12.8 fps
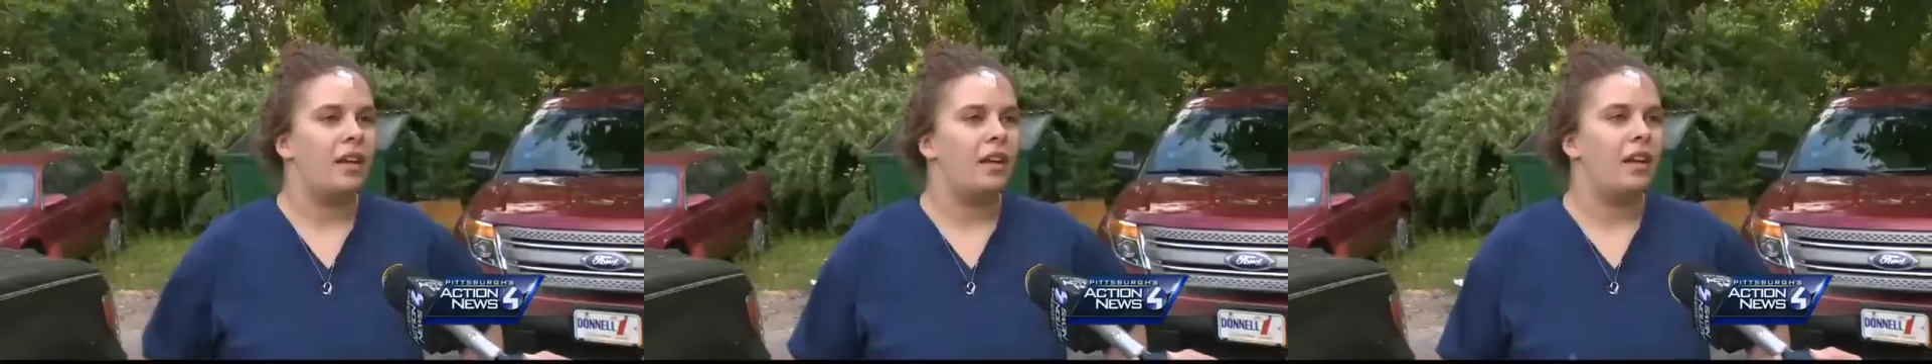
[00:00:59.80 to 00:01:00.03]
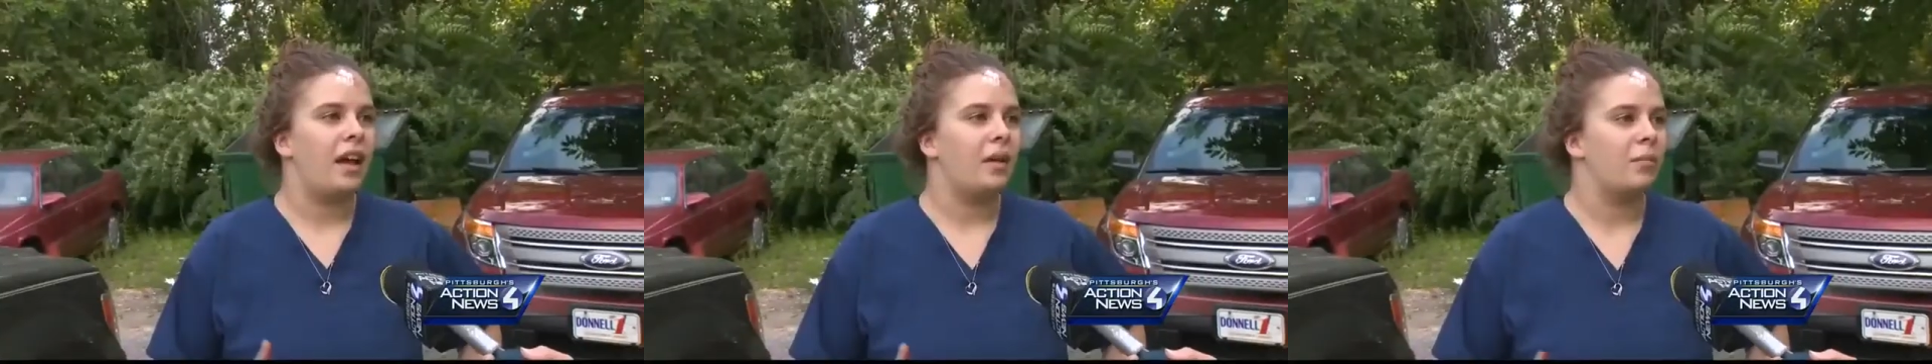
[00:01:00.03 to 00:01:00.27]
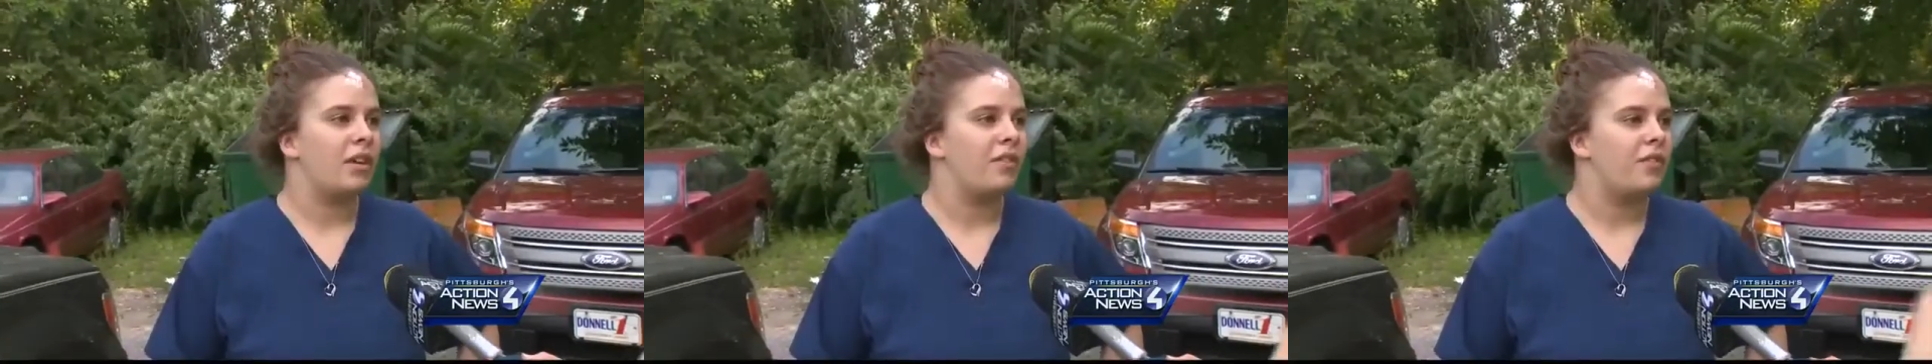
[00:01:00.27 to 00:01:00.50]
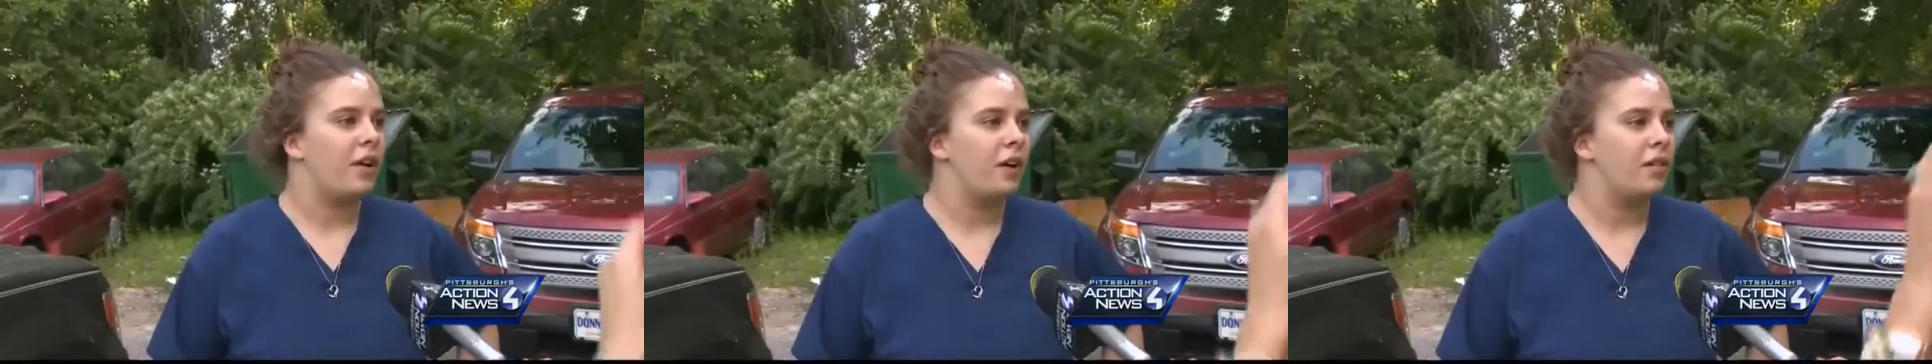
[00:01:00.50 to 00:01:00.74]
didn't have my
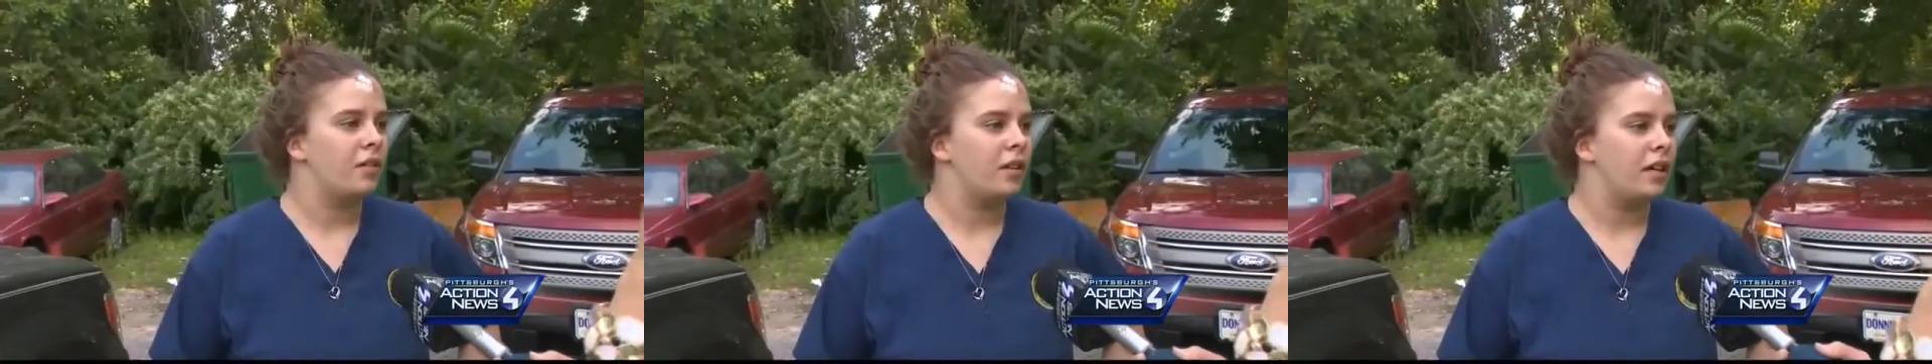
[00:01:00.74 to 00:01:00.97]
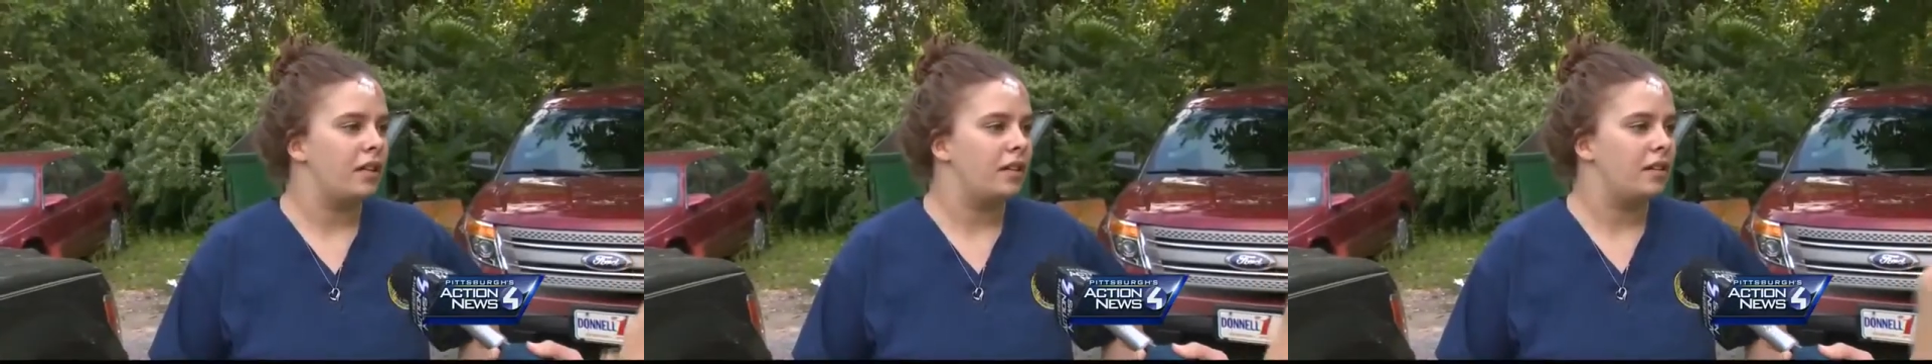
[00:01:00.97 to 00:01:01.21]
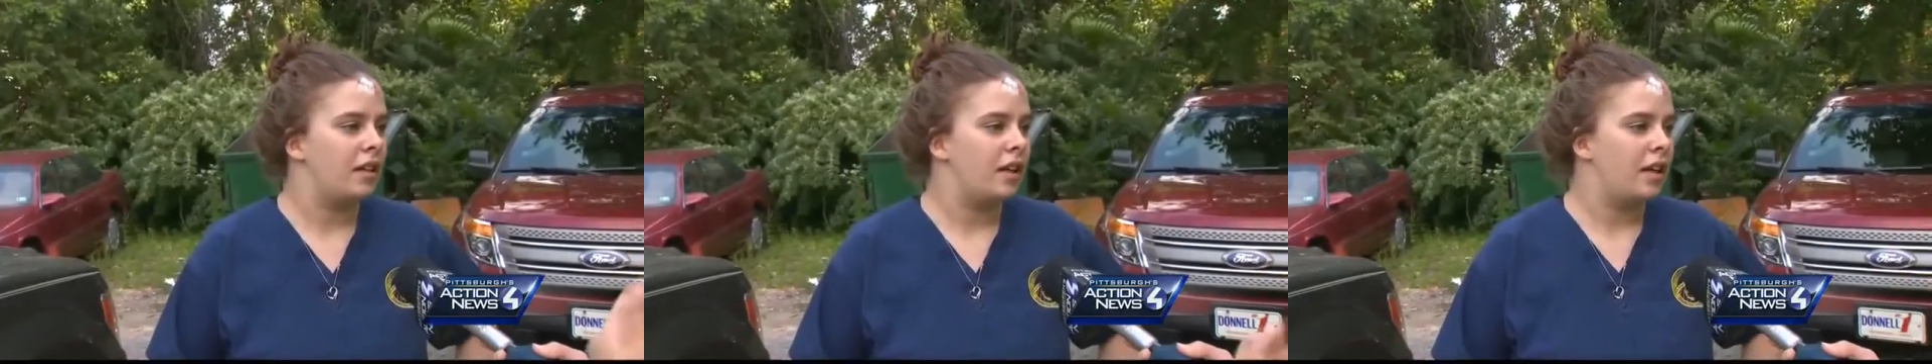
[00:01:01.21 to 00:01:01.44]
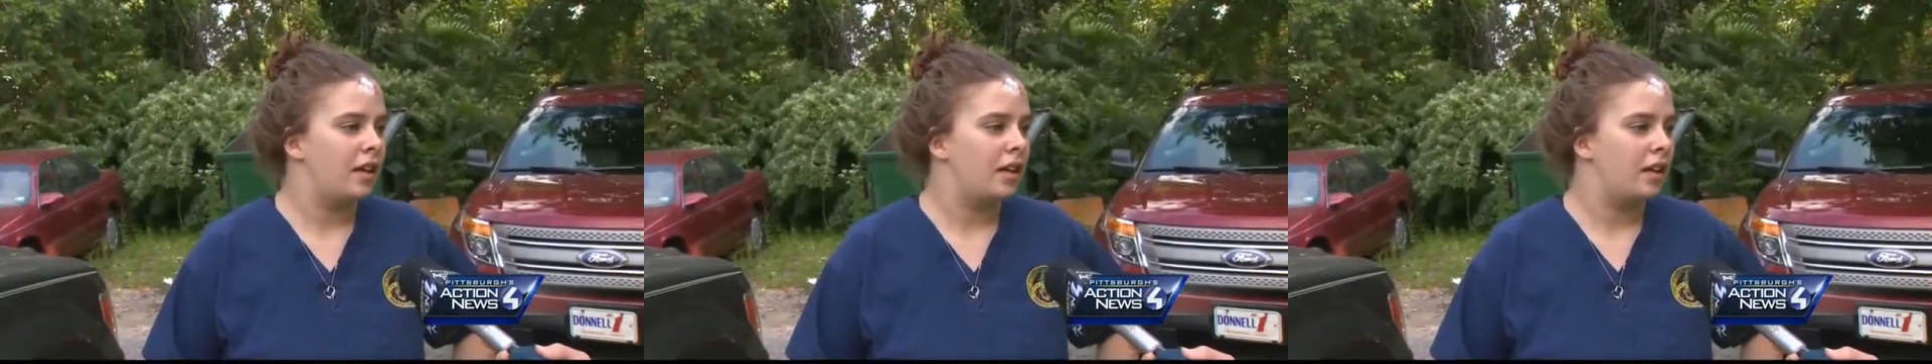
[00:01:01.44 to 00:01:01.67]
phone or anything,